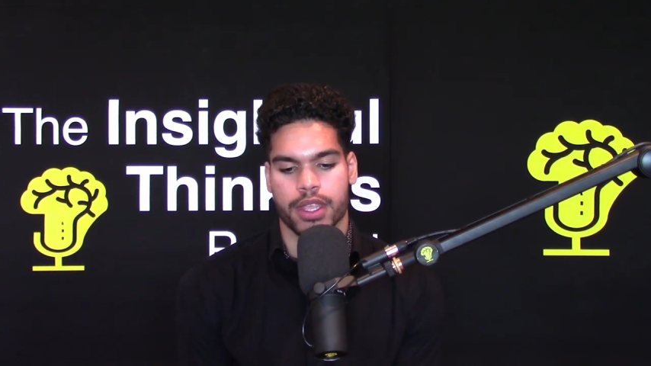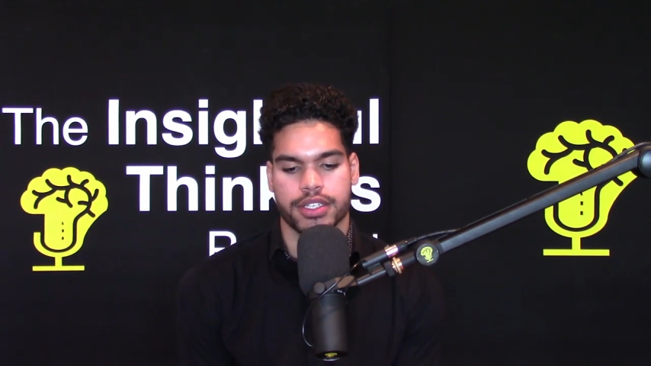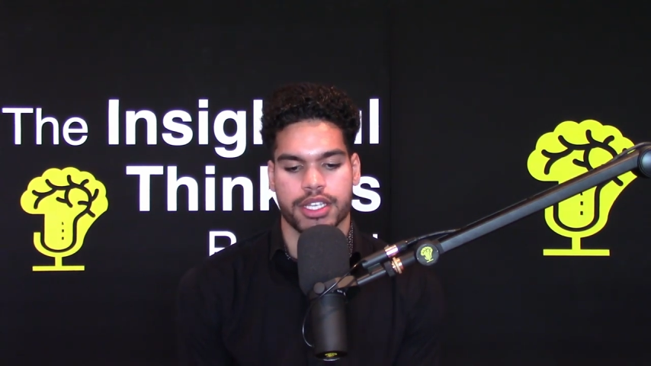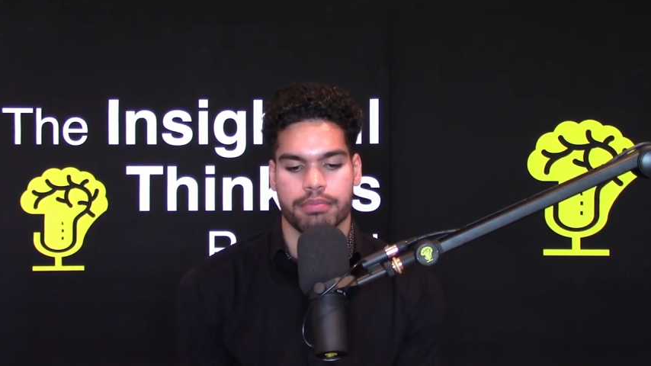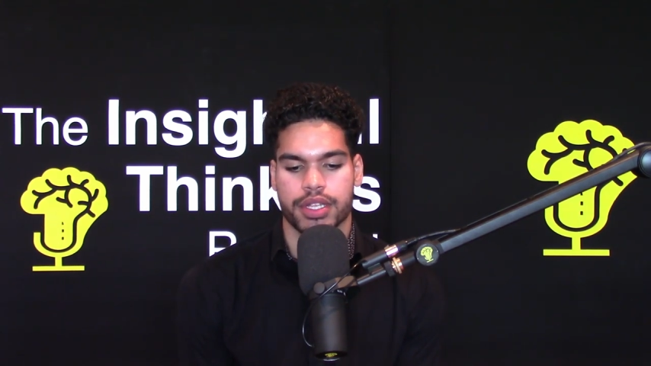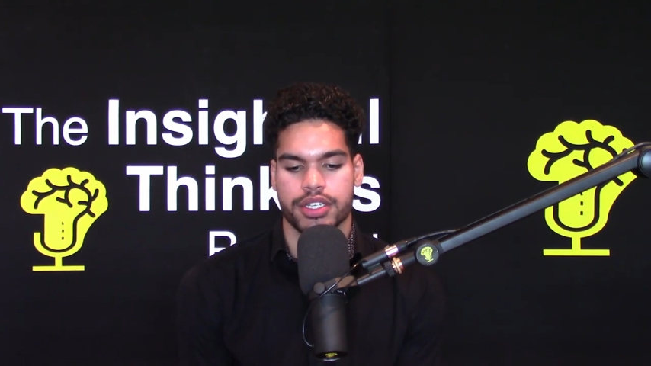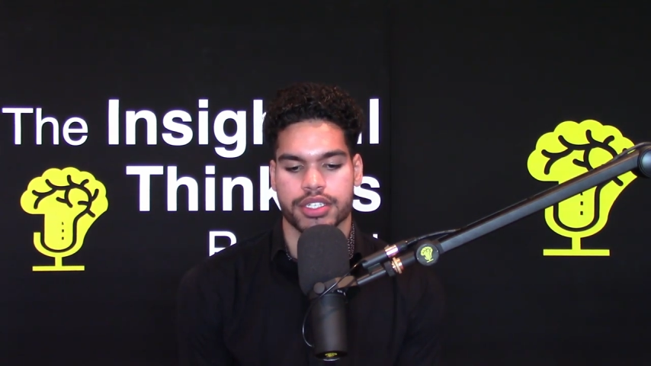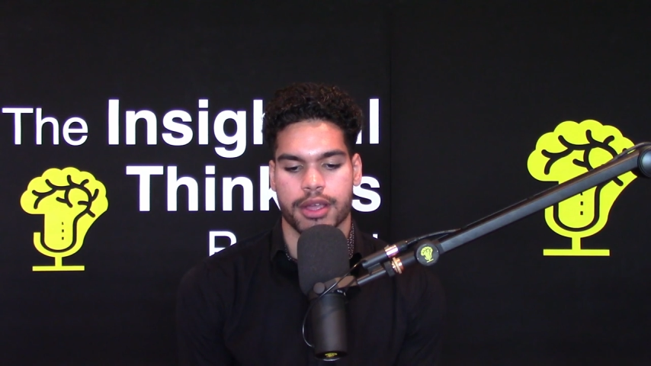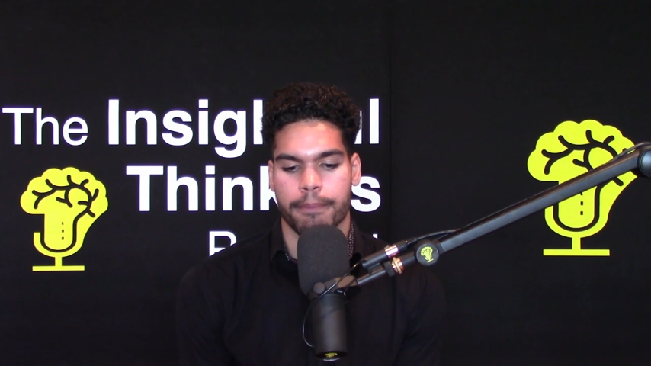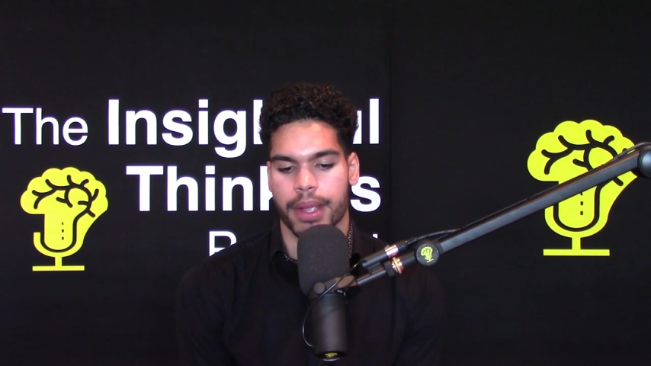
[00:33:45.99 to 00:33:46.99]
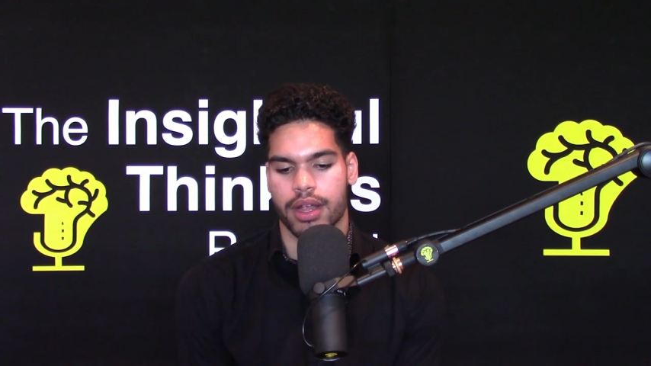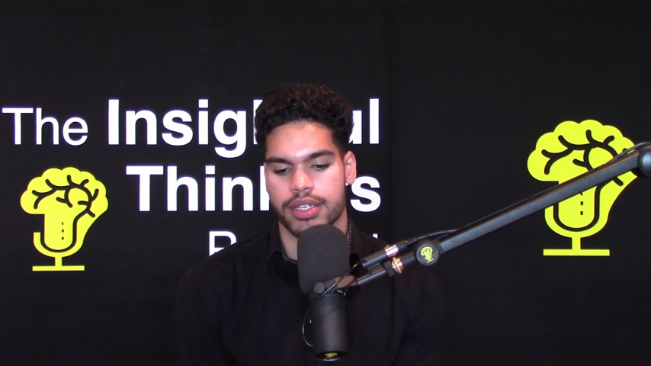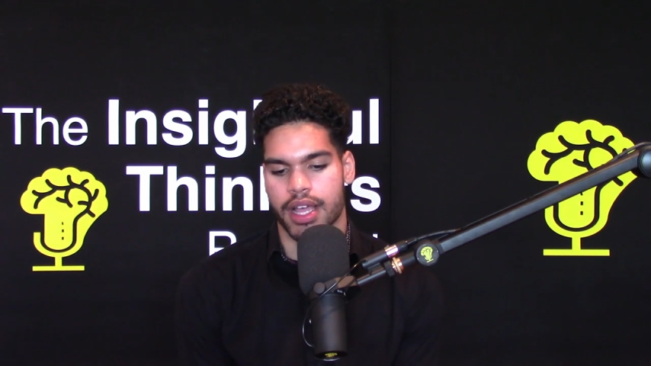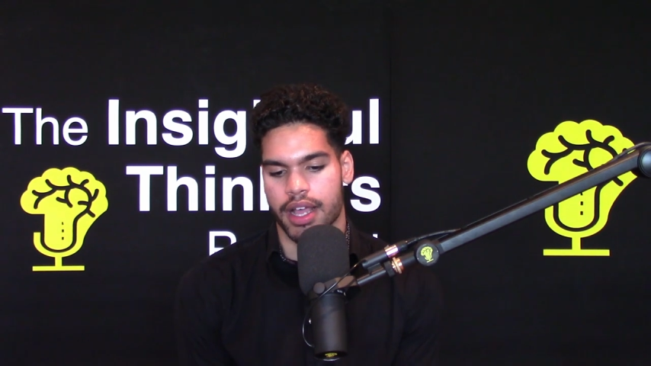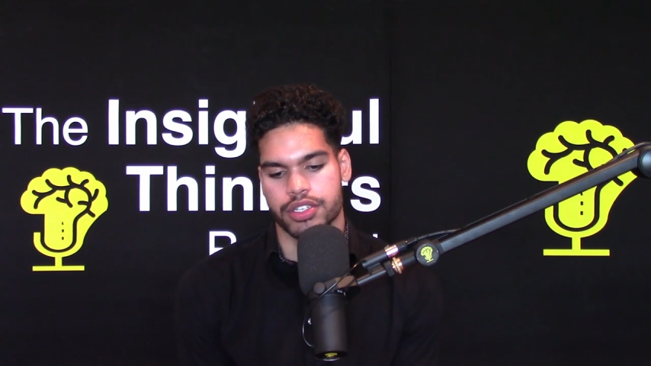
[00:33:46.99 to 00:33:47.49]
simply just
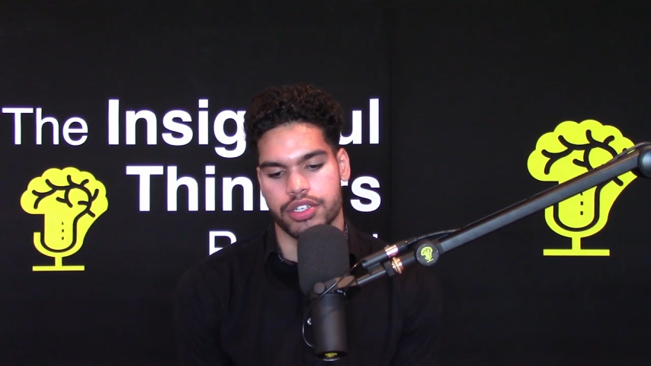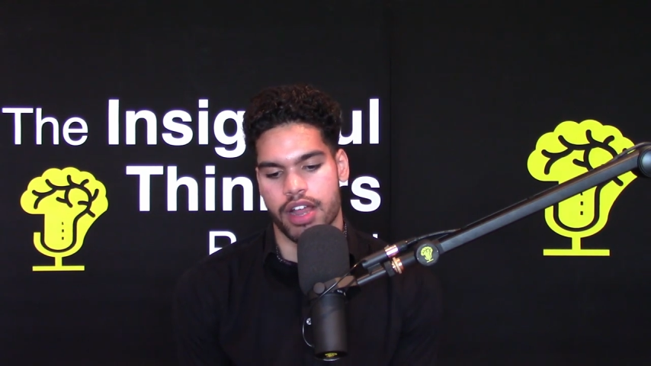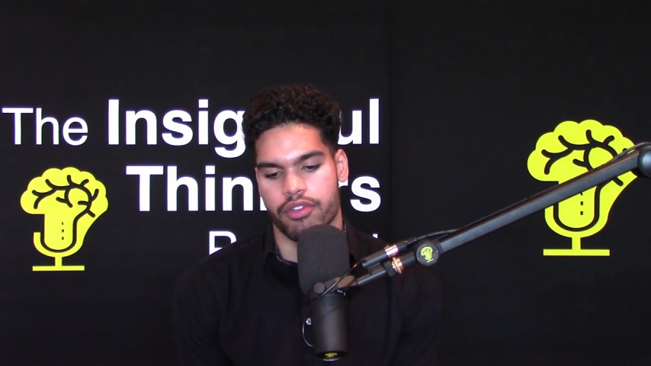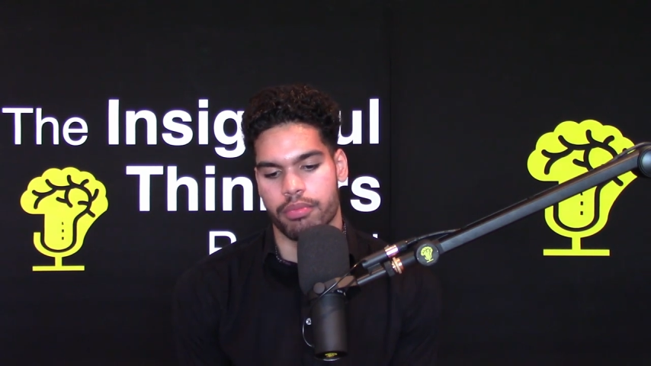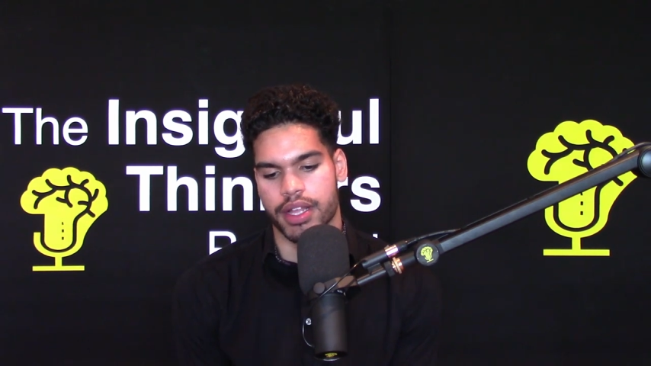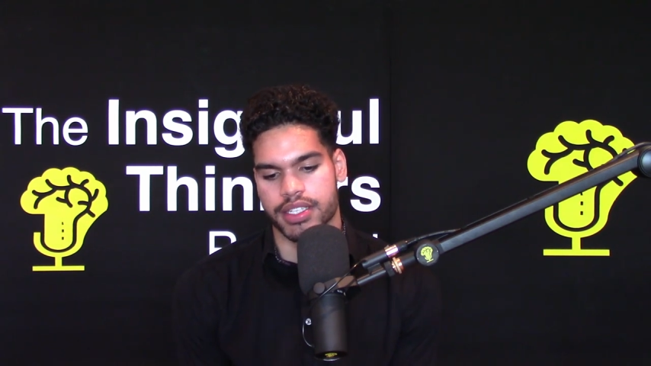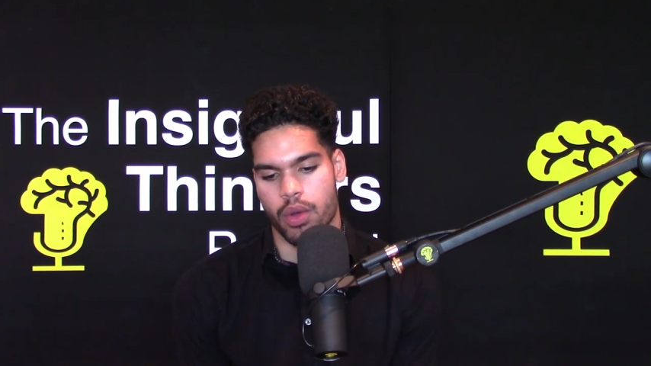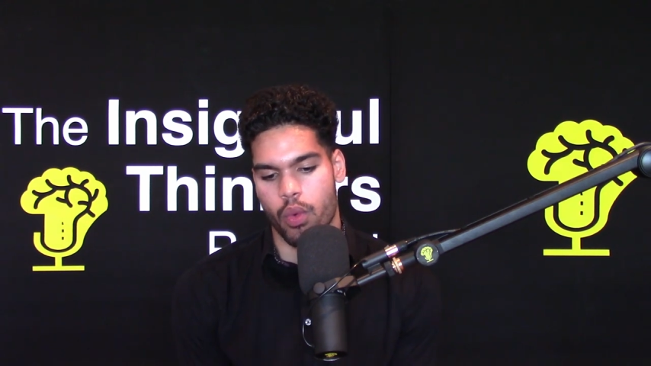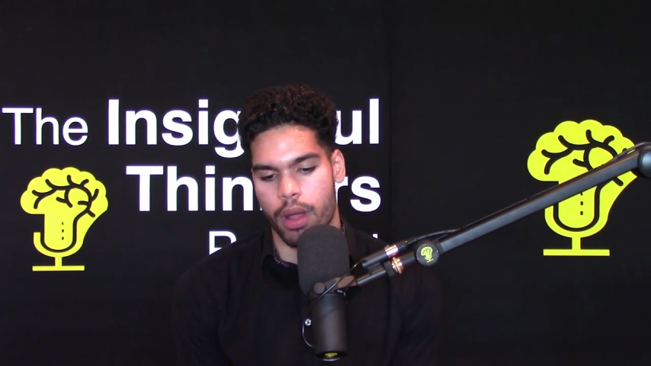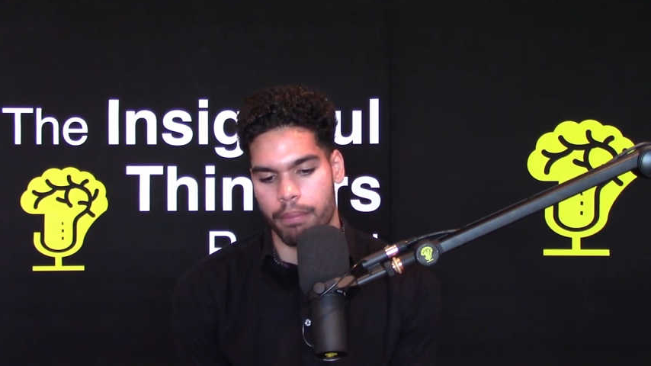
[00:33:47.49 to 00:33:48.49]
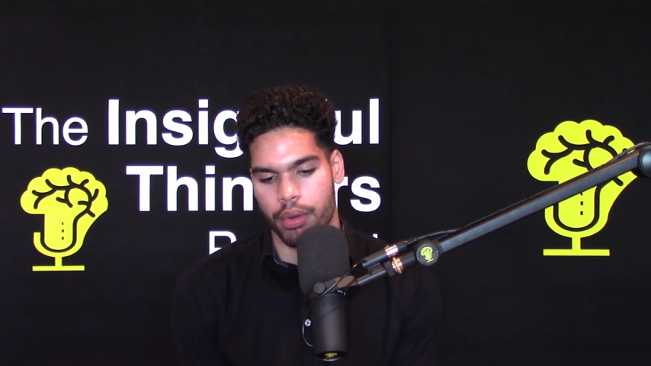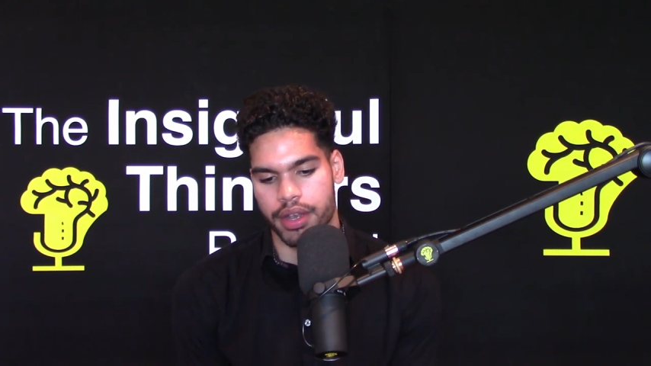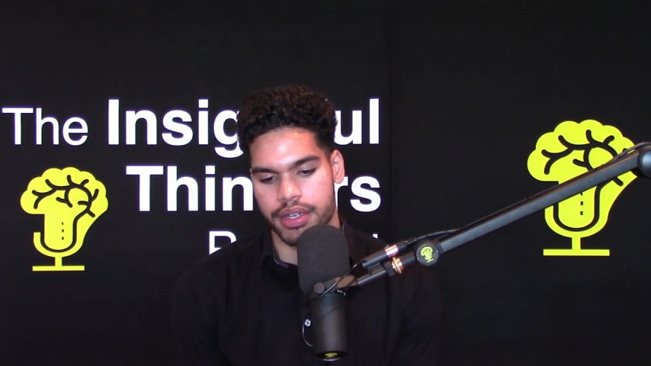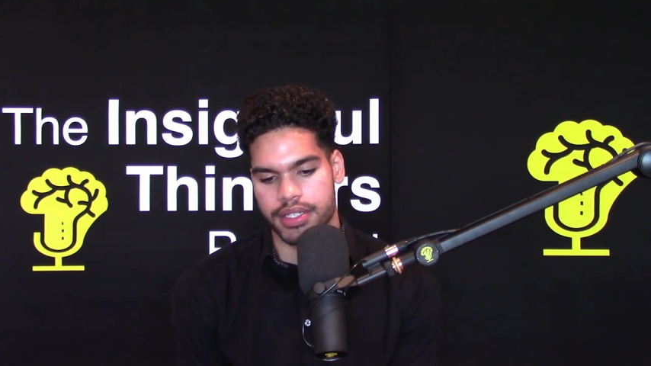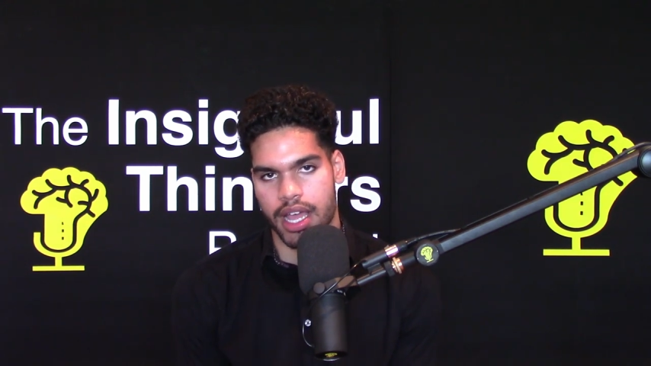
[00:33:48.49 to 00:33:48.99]
compared taxi driver brains at one
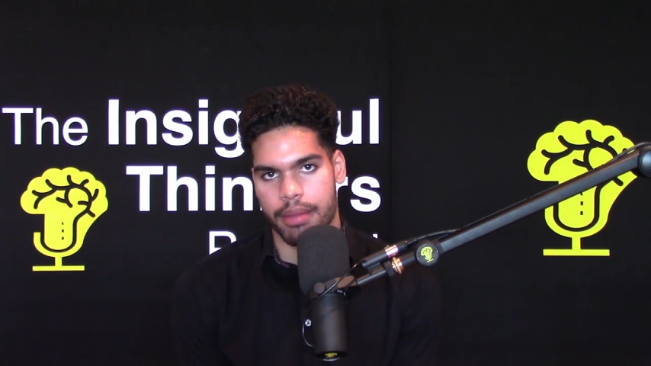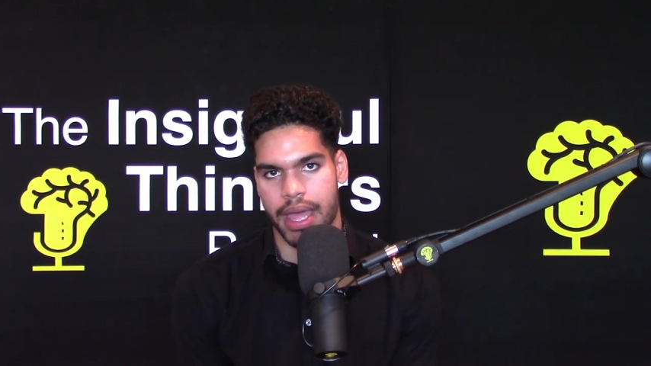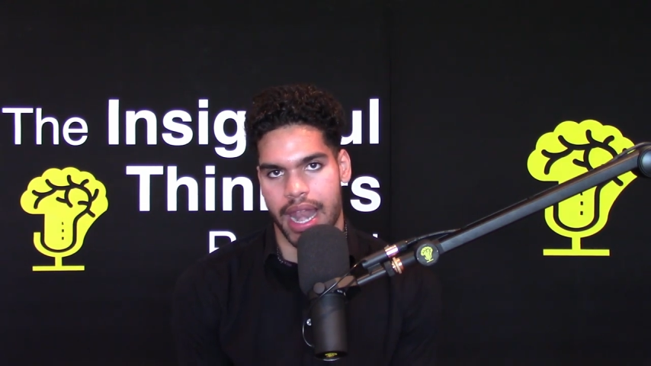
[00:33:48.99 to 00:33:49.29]
point in time